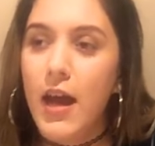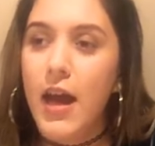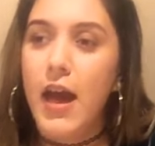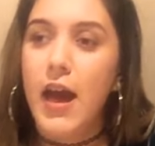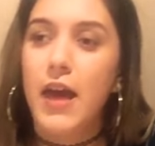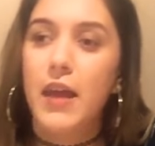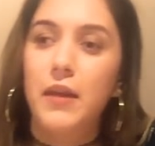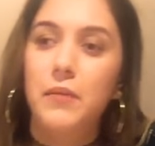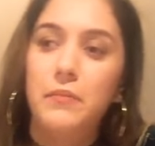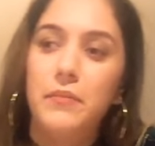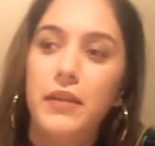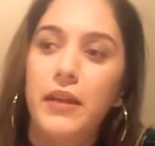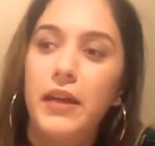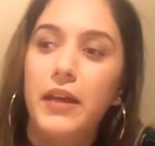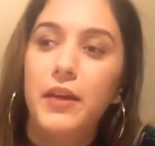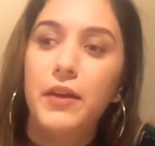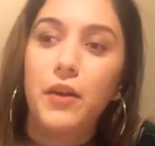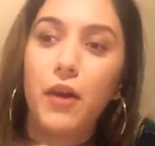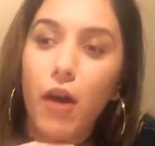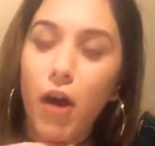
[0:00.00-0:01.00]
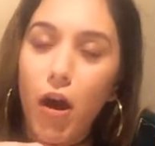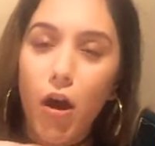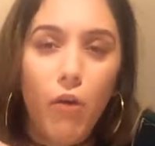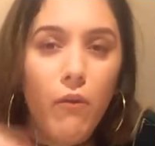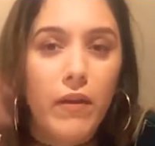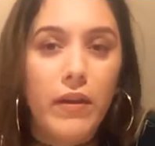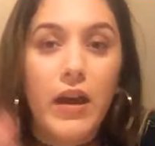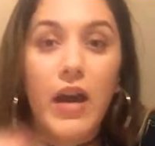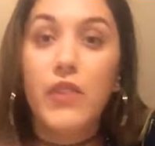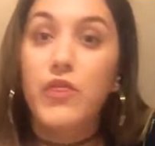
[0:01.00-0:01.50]
And I'm like, oh,
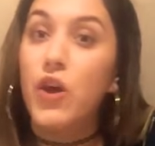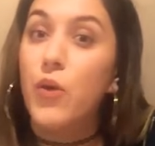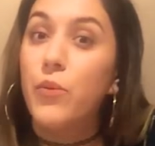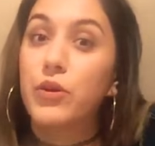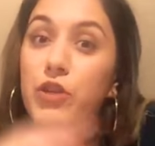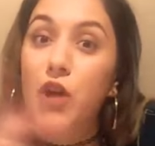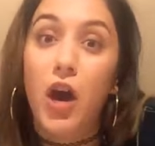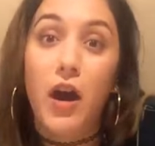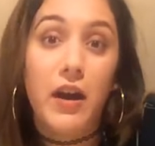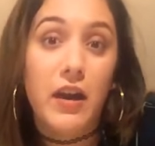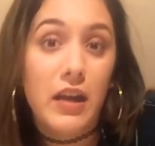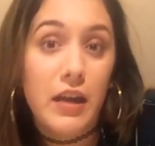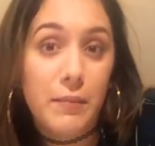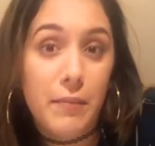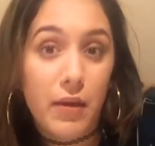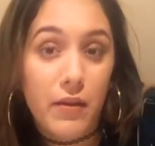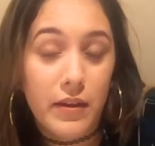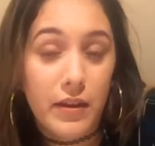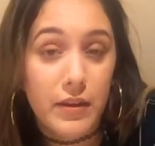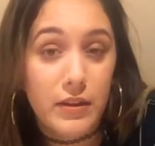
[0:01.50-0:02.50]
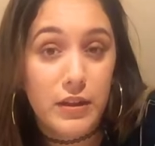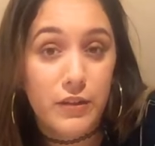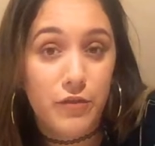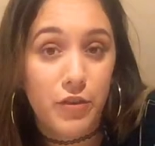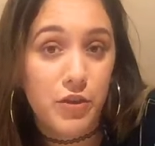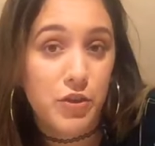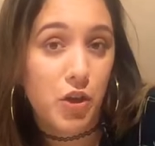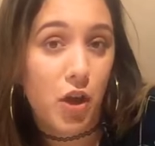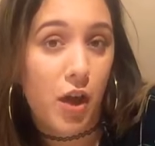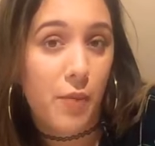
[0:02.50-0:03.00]
like, I thought we were talking about, like, a
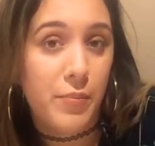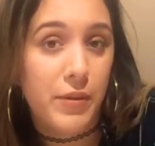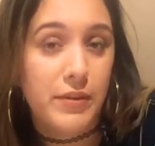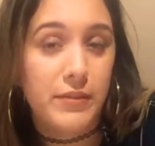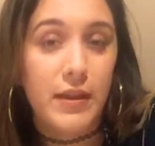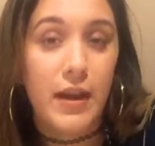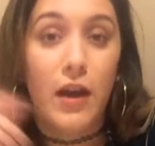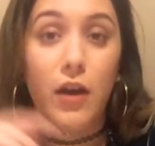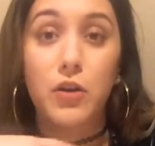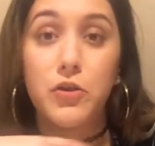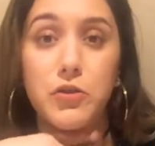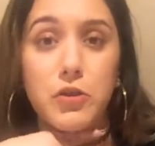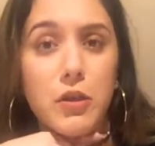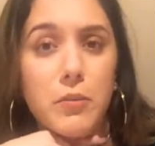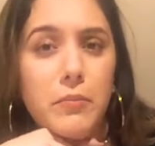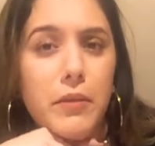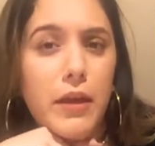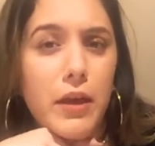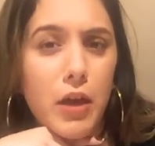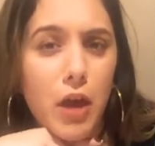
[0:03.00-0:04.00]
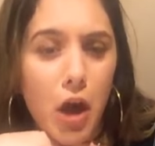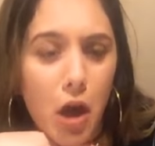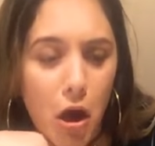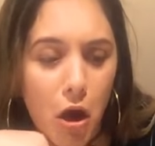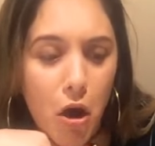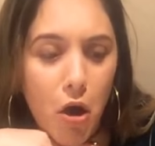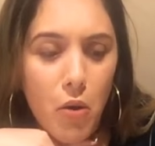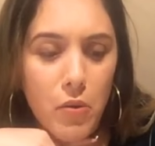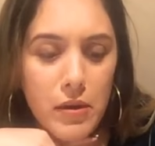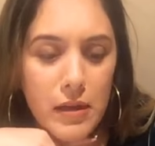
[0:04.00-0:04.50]
different topic now. So I'm like,
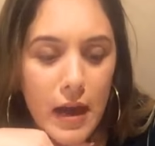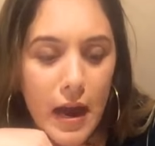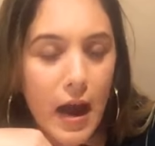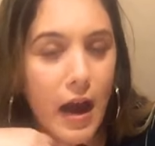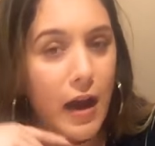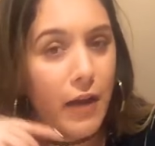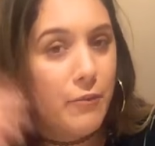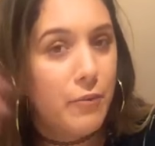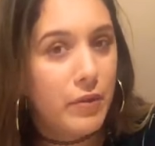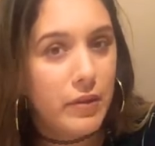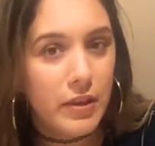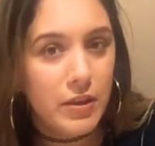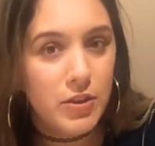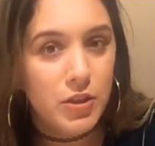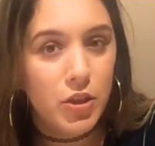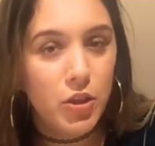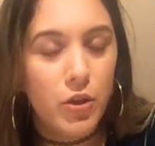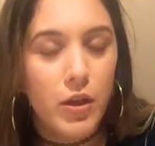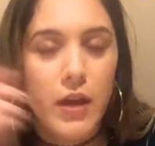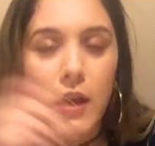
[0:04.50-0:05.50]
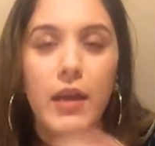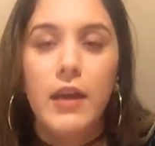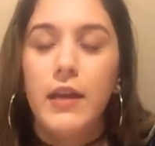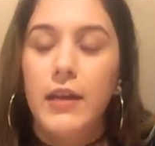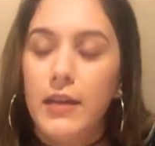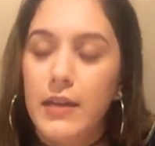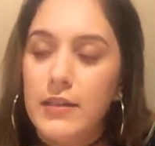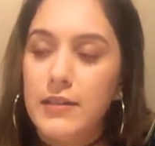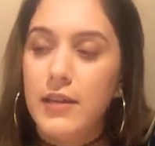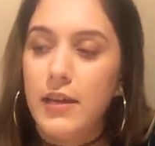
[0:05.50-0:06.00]
oh, yeah, I really do.
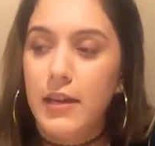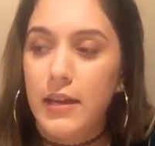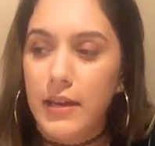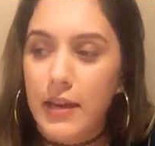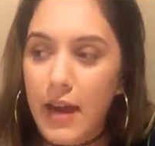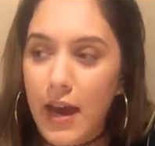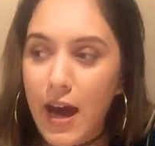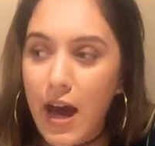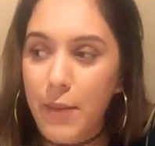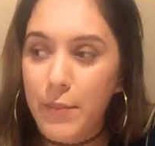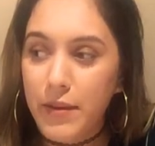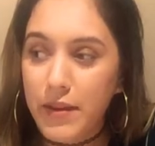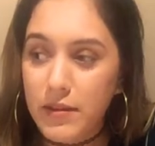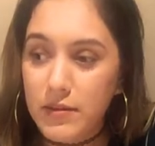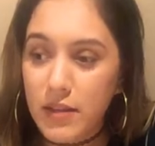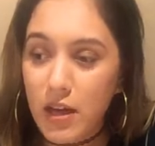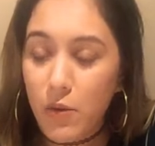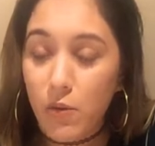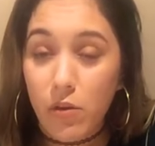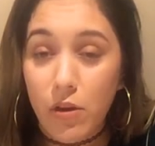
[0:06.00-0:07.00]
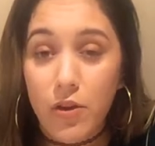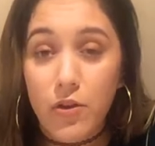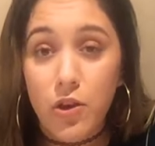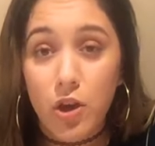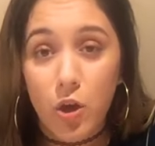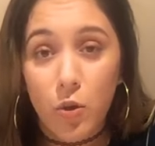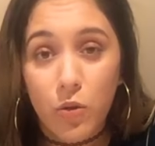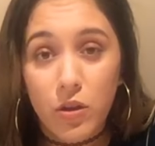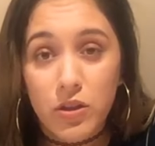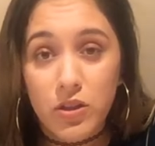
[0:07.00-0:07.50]
He's like, yeah, because they were on
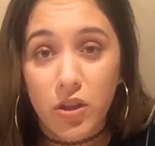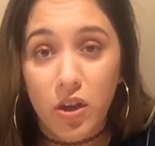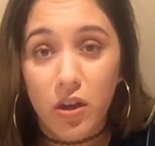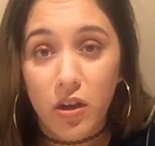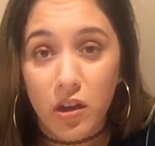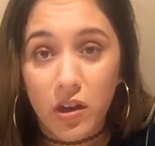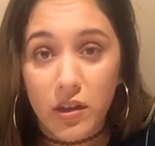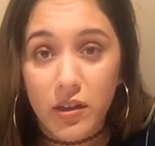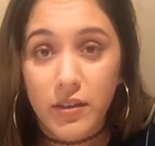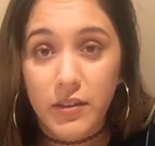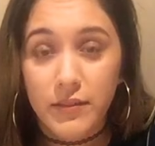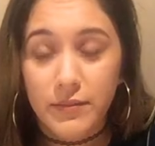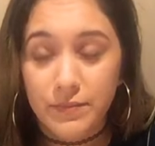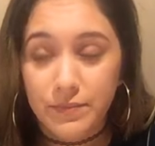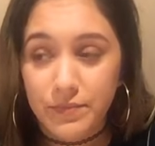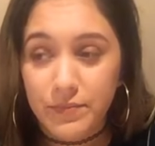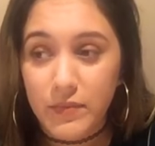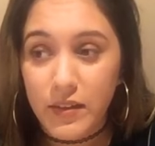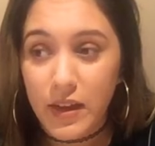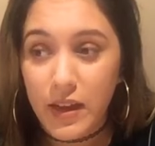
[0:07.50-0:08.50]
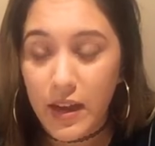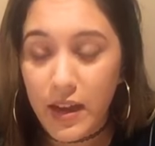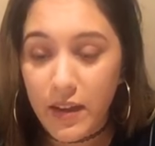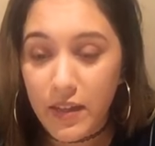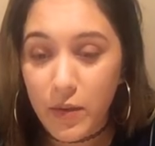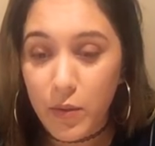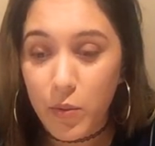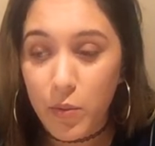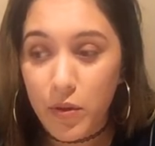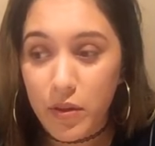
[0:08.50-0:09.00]
Noah's Ark. Yeah,
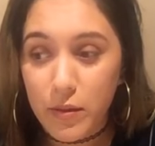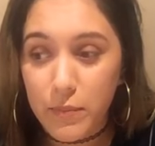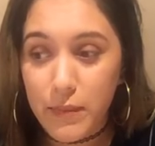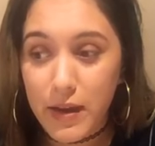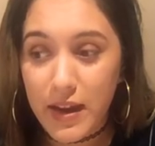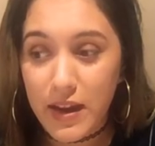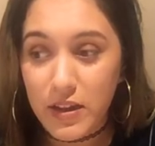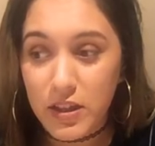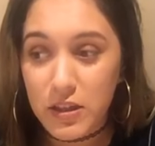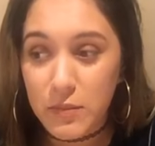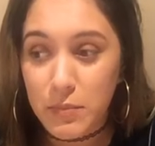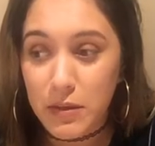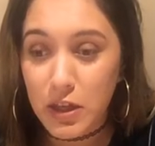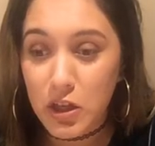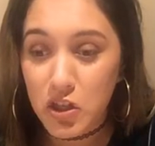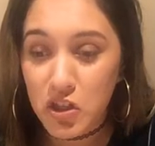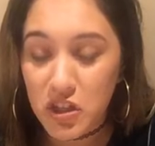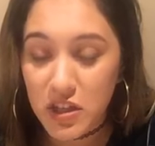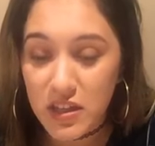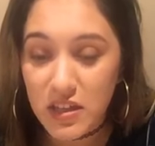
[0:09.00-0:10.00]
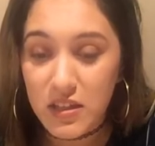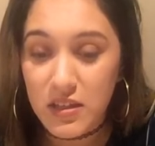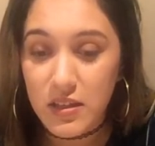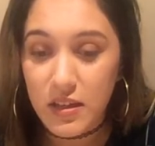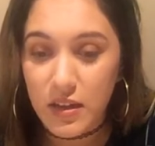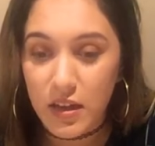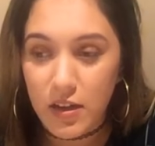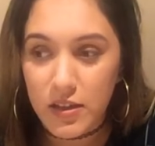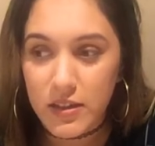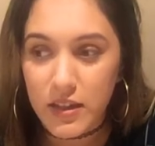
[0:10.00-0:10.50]
they were one of the main species.
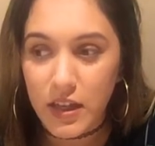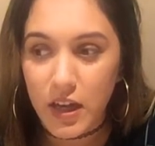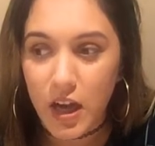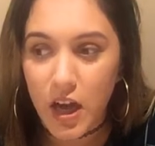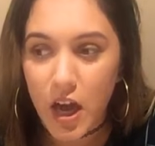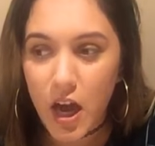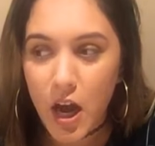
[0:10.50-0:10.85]
And I was like,